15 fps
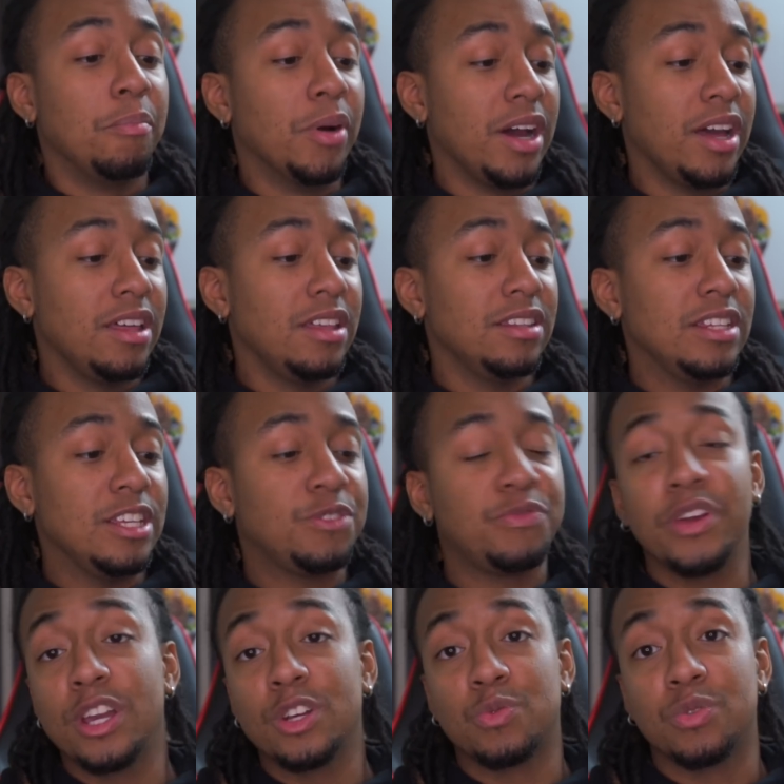But these
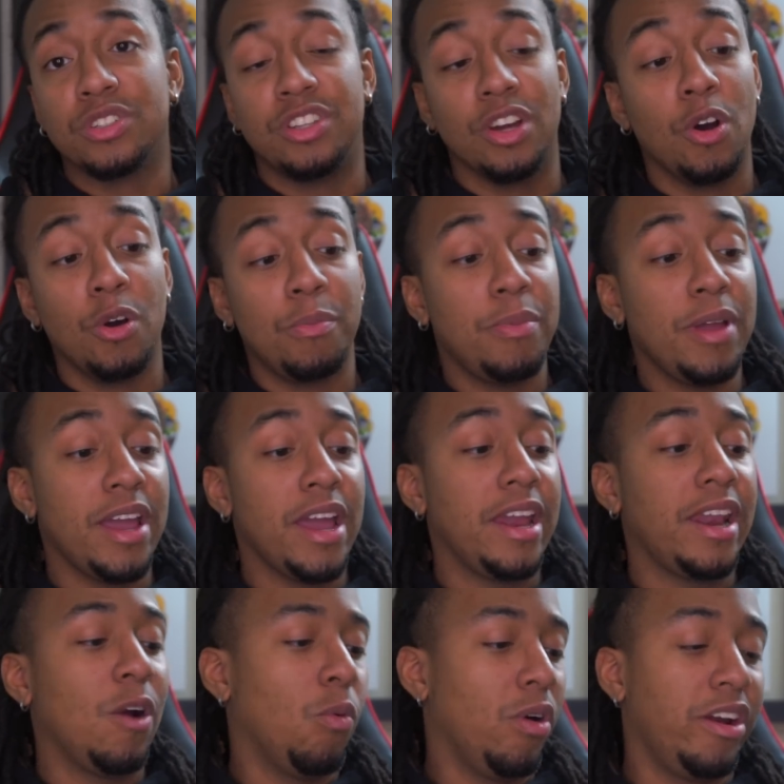figures were dope,
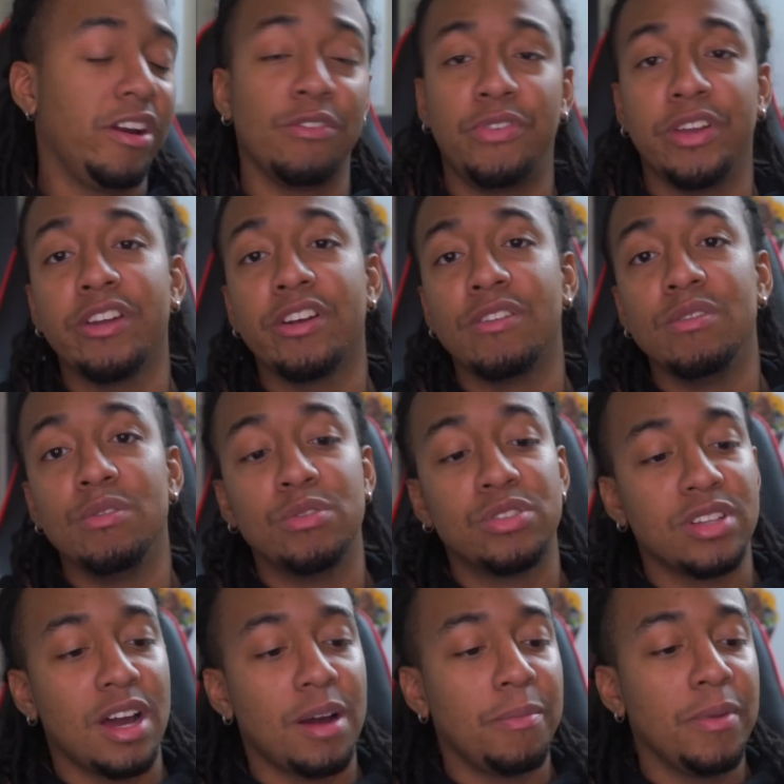and I wanted a figure of
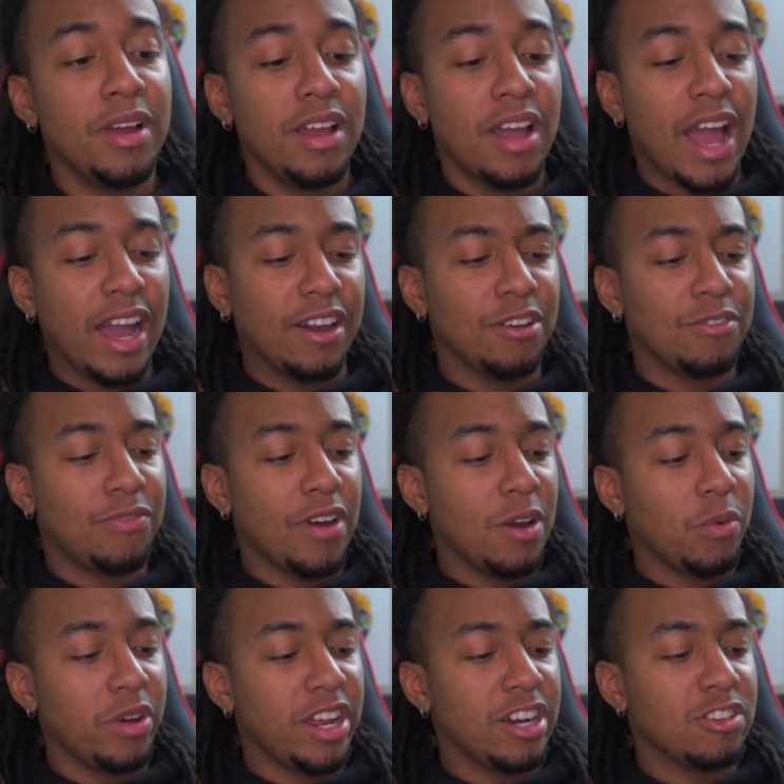Usopp. I couldn't
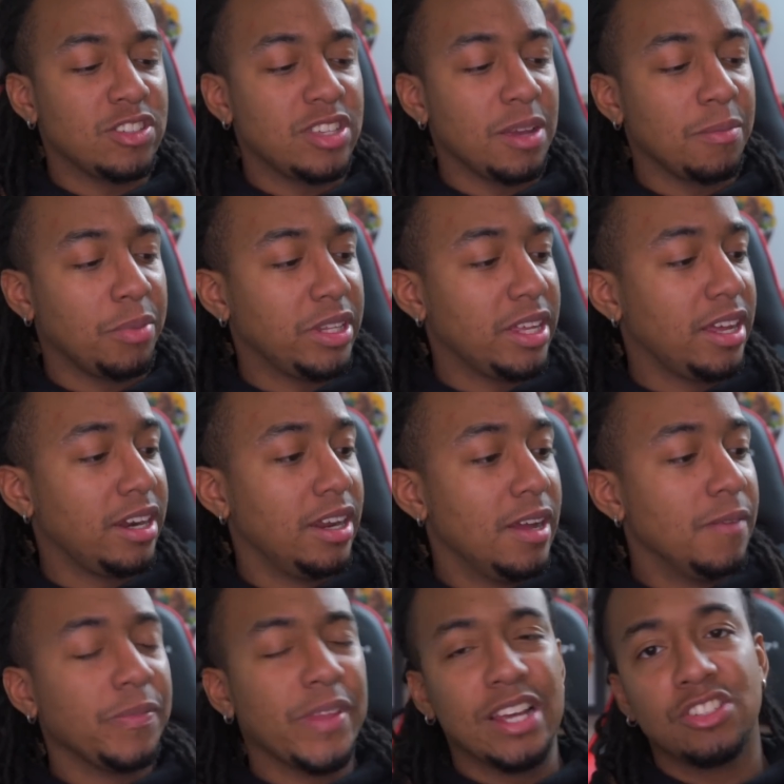find one interesting, but then
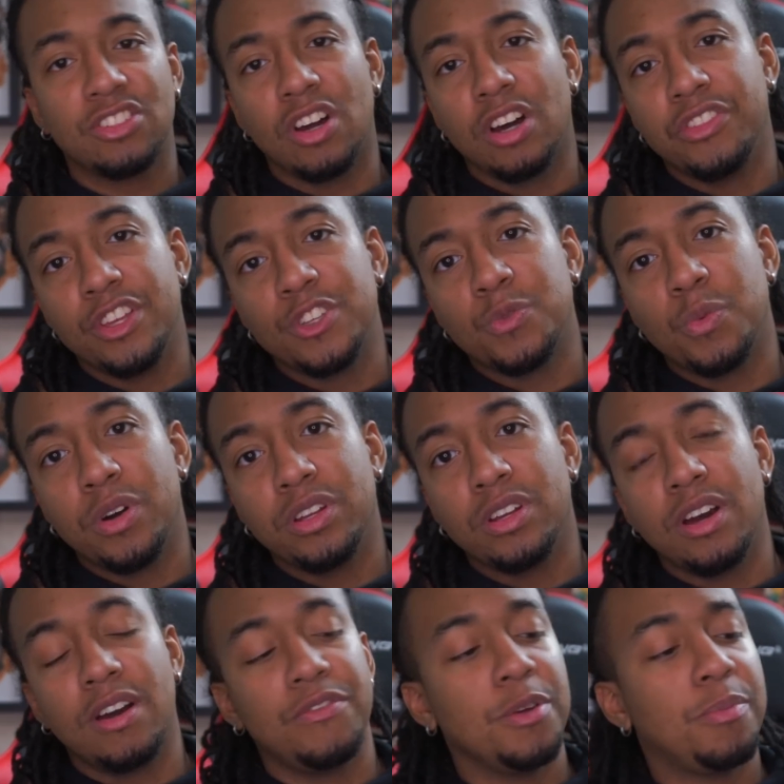I saw this one
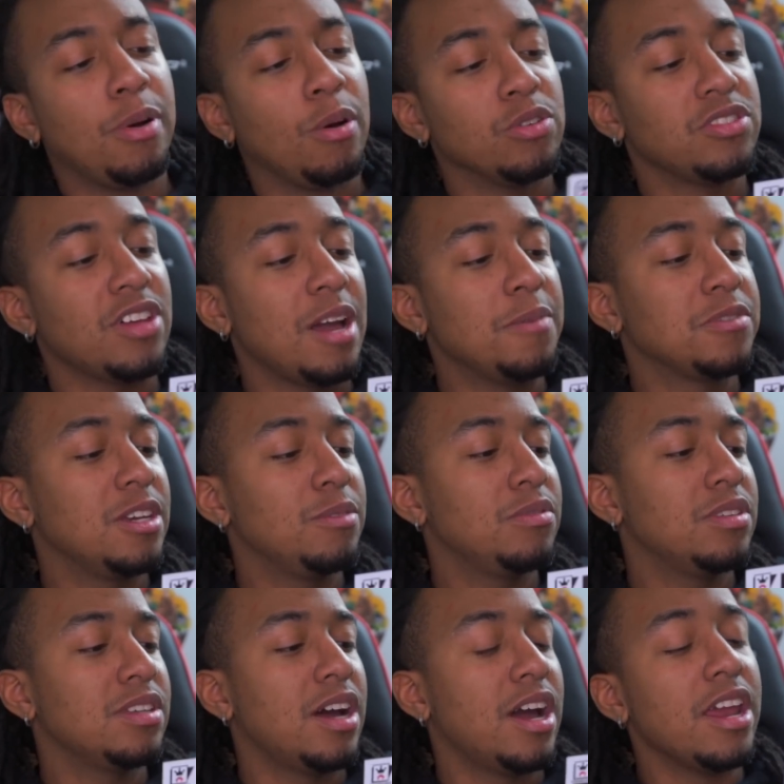of the post time skip
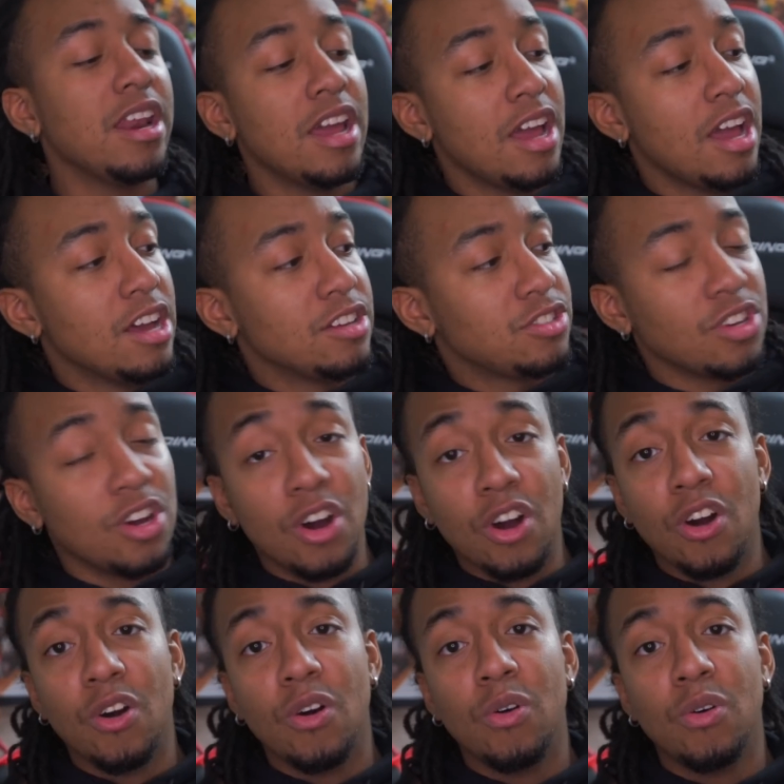design.
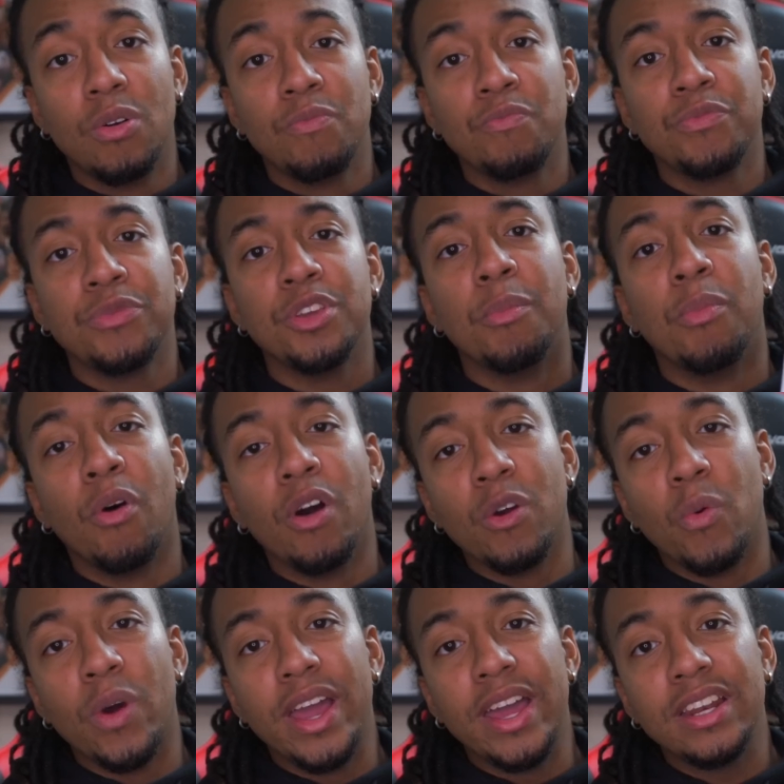So your boy
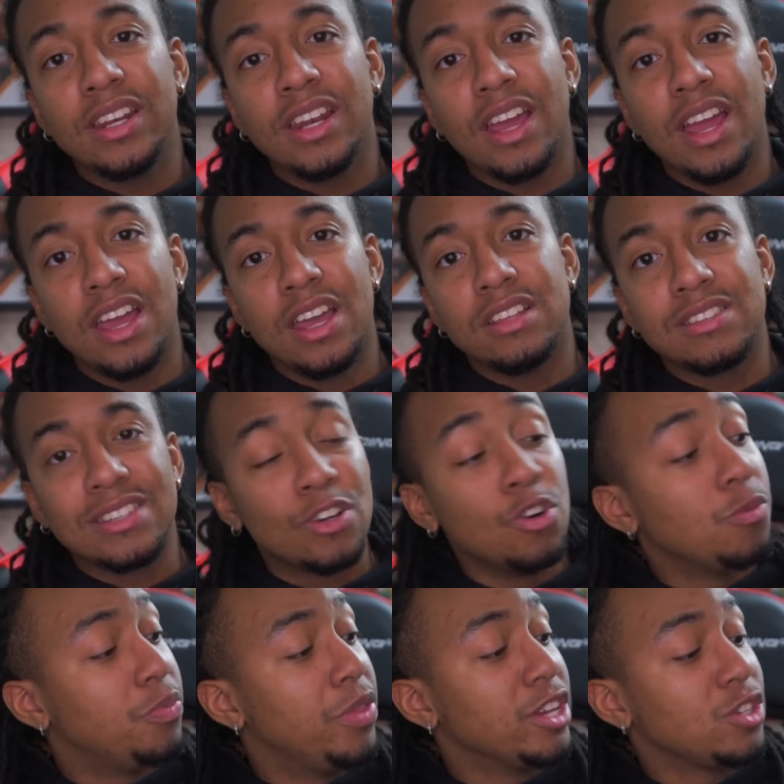went and
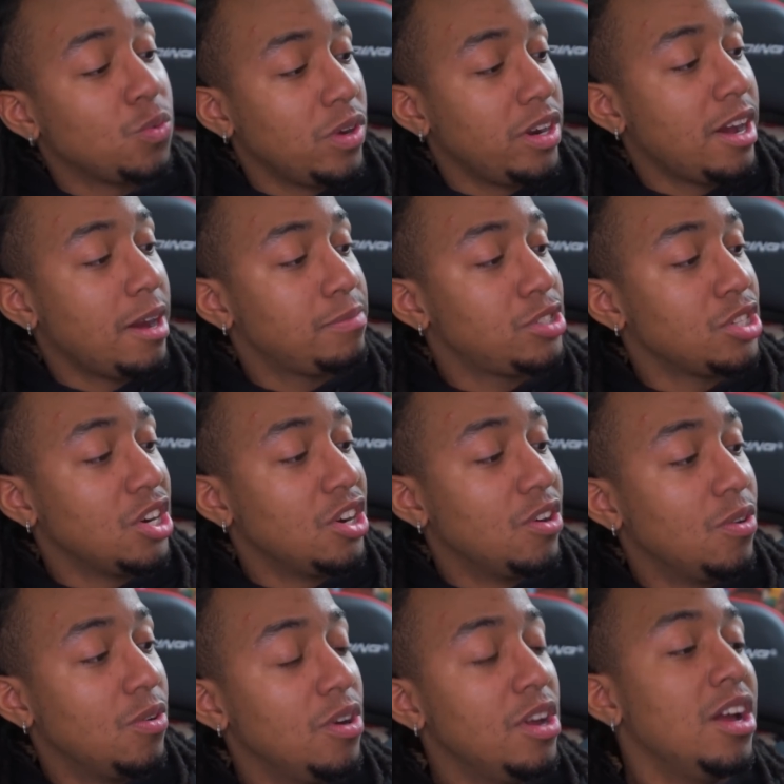scooped this one up.
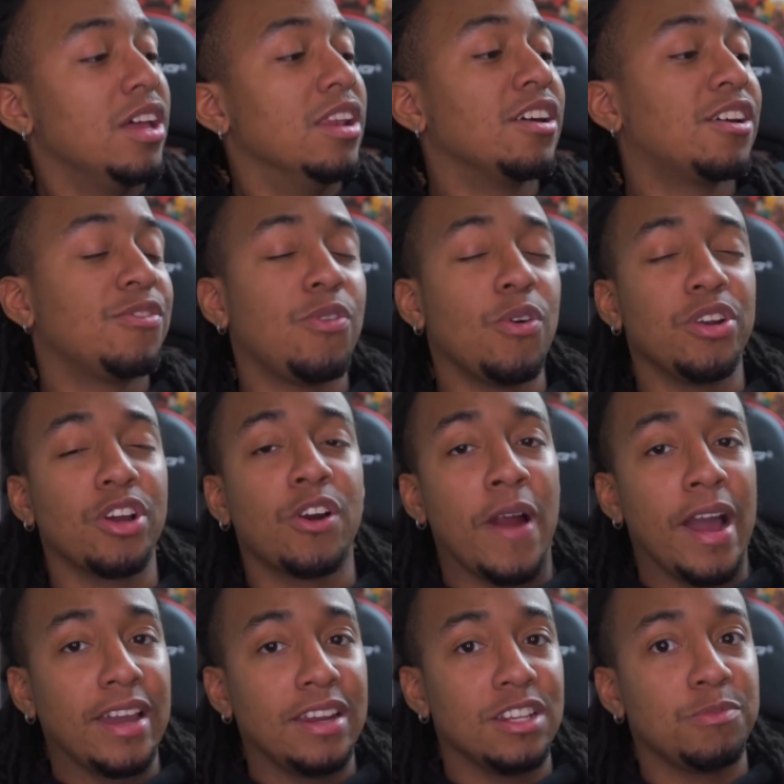So looking forward to
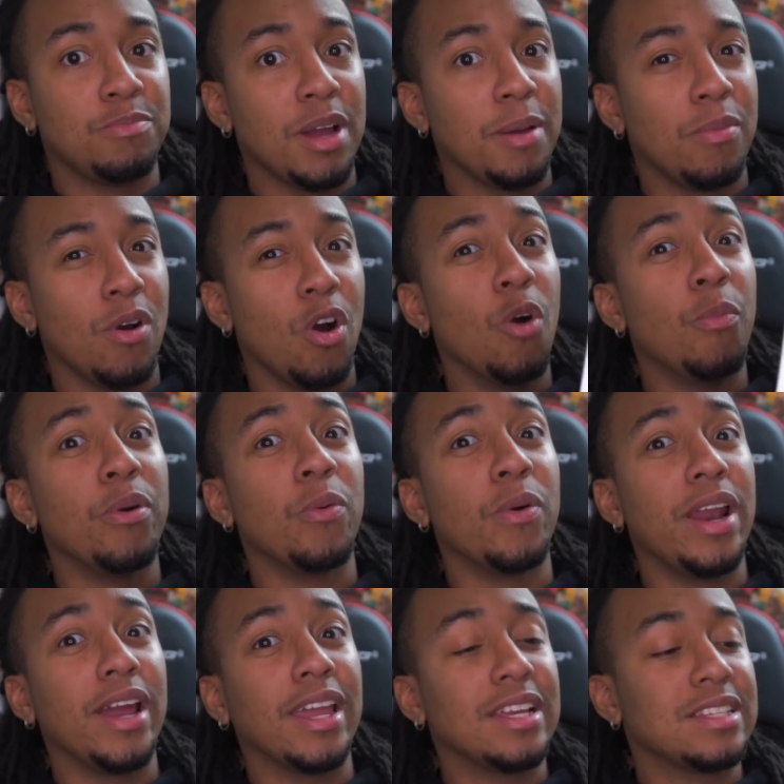cracking this bad boy open
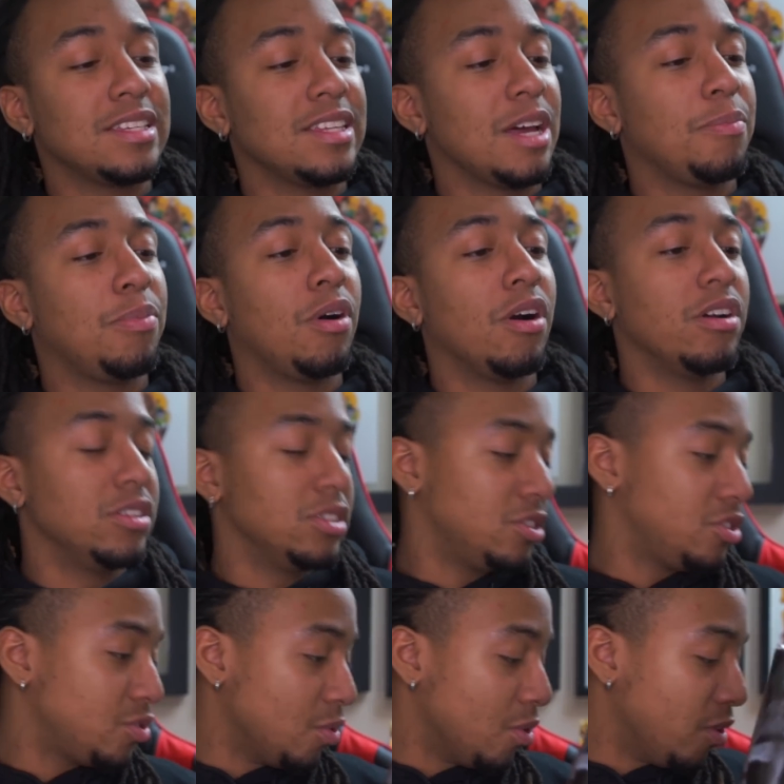when I get to that part in the
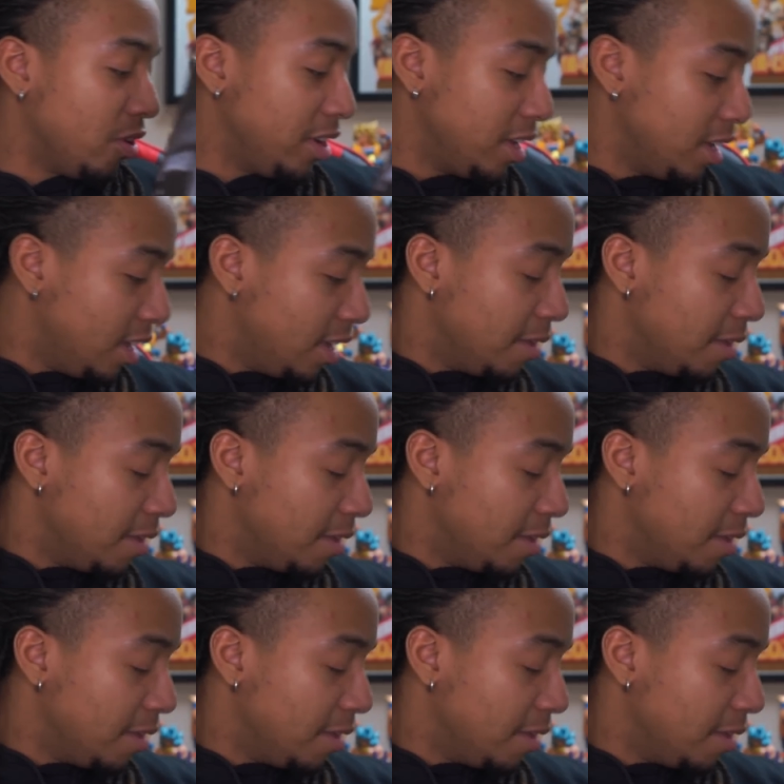story.